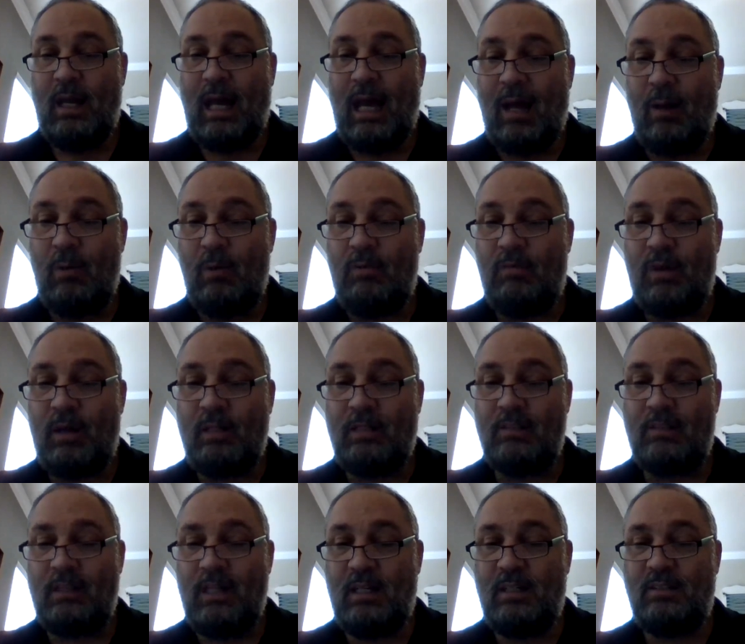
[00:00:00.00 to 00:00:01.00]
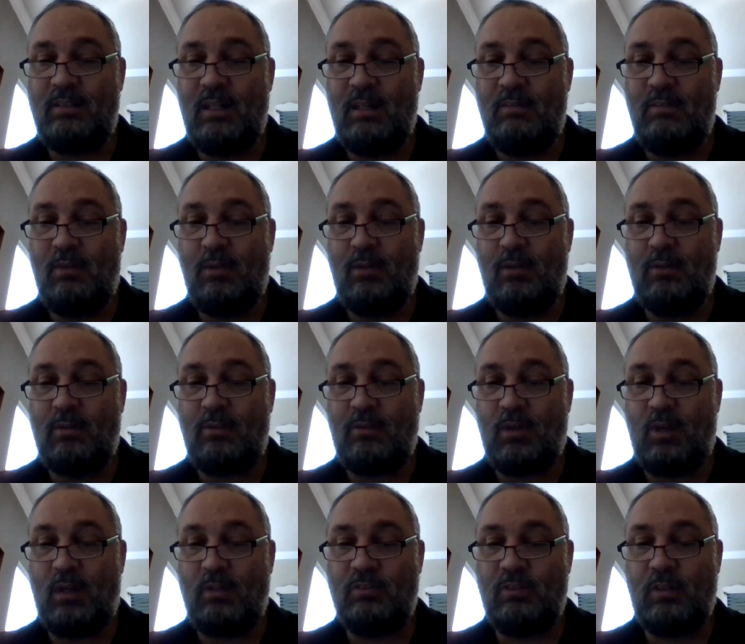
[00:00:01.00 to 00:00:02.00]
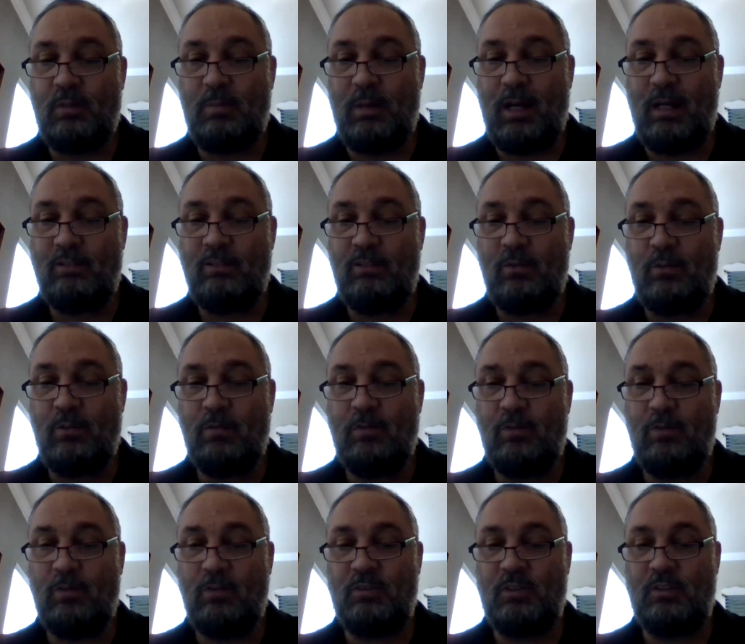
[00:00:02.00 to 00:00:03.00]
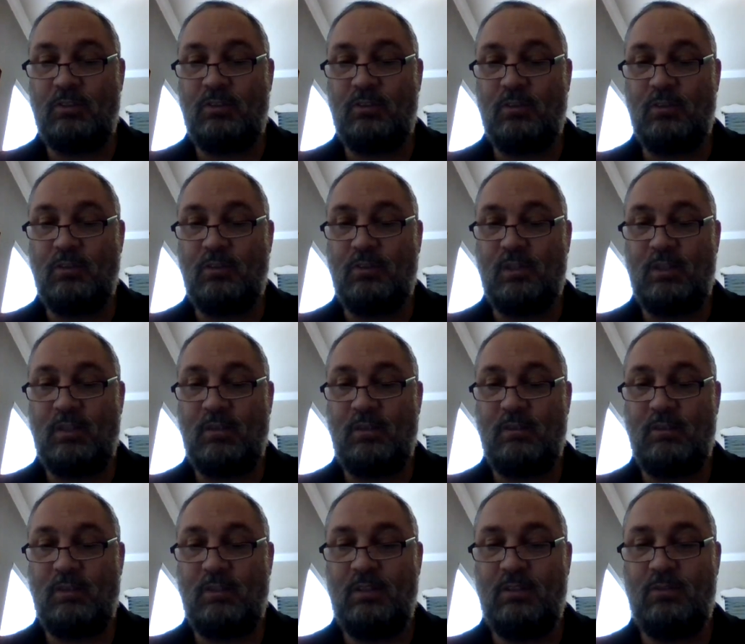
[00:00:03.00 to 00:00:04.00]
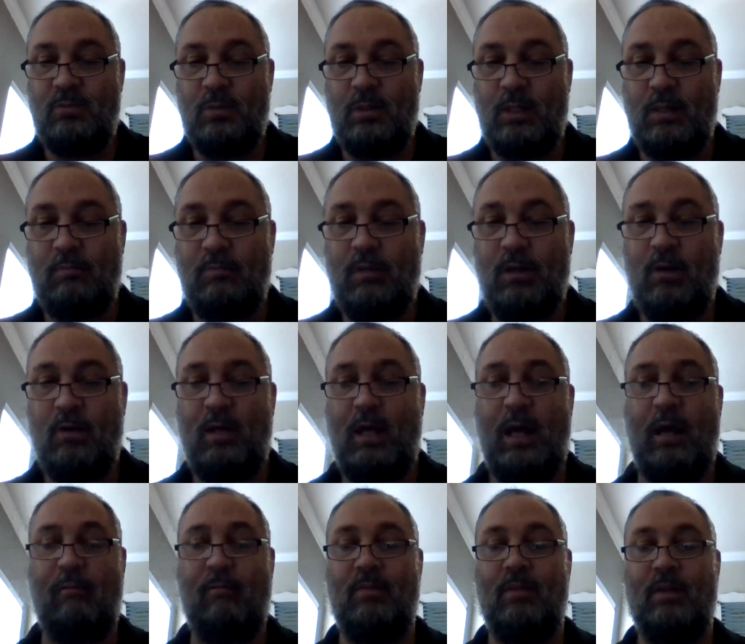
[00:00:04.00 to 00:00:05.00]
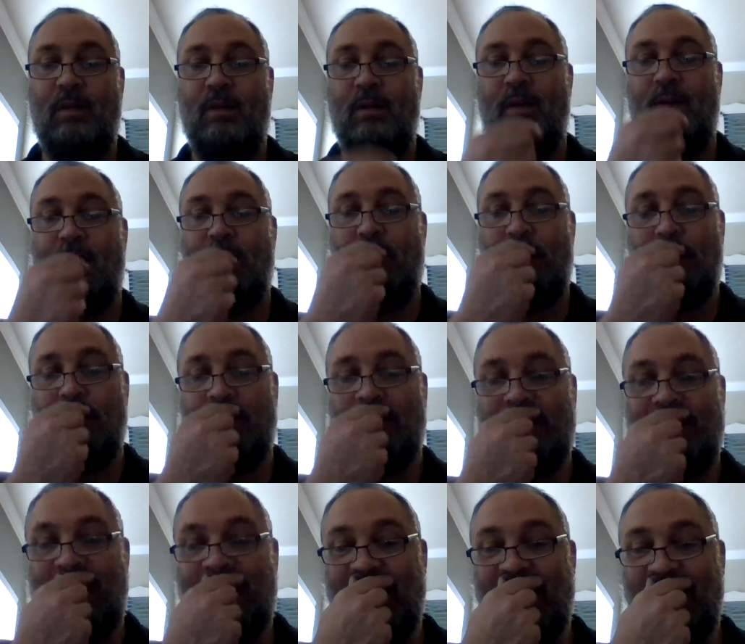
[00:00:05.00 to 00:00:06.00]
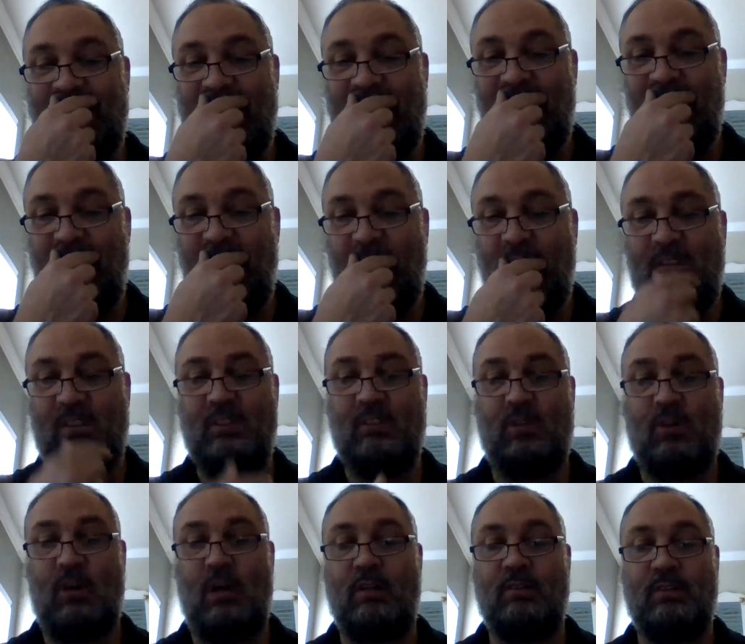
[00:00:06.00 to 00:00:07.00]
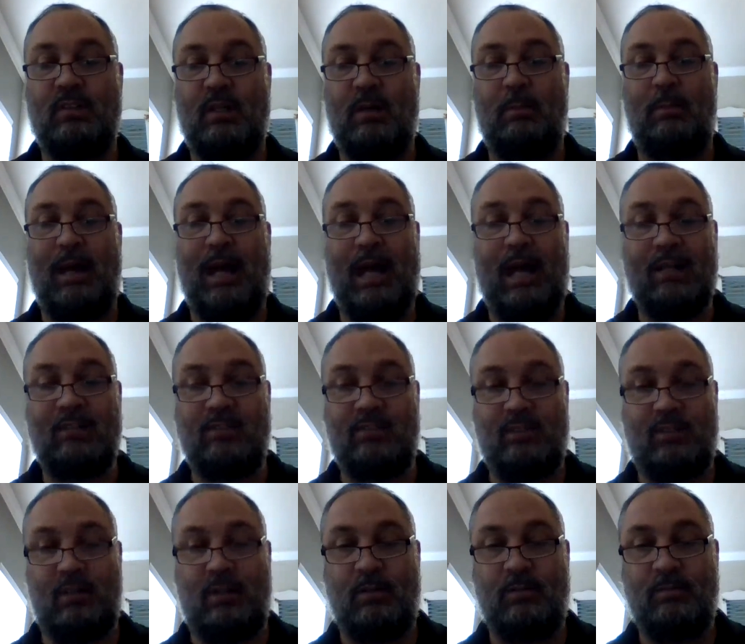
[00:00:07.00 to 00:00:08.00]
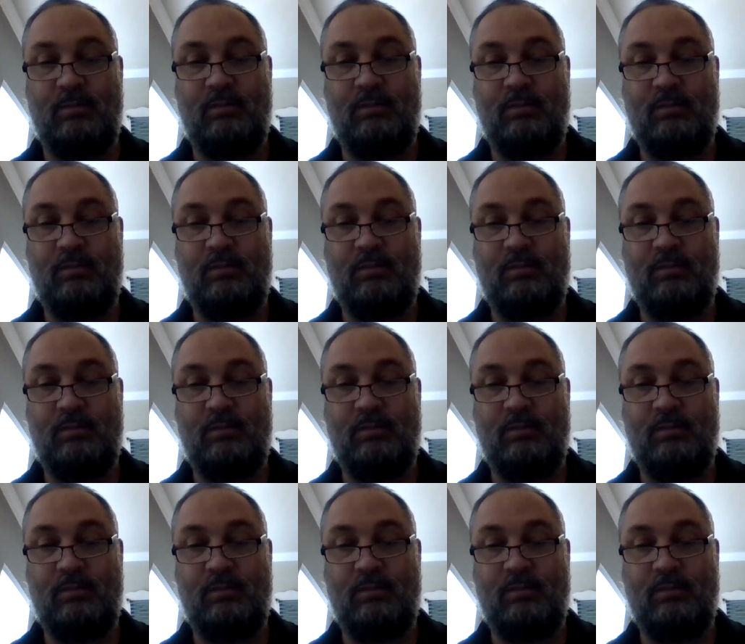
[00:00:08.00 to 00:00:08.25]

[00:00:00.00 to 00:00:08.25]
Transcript: How do we find the steady state voltage across the capacitor with a resistor in series with it? Okay, the steady state voltage across the capacitor,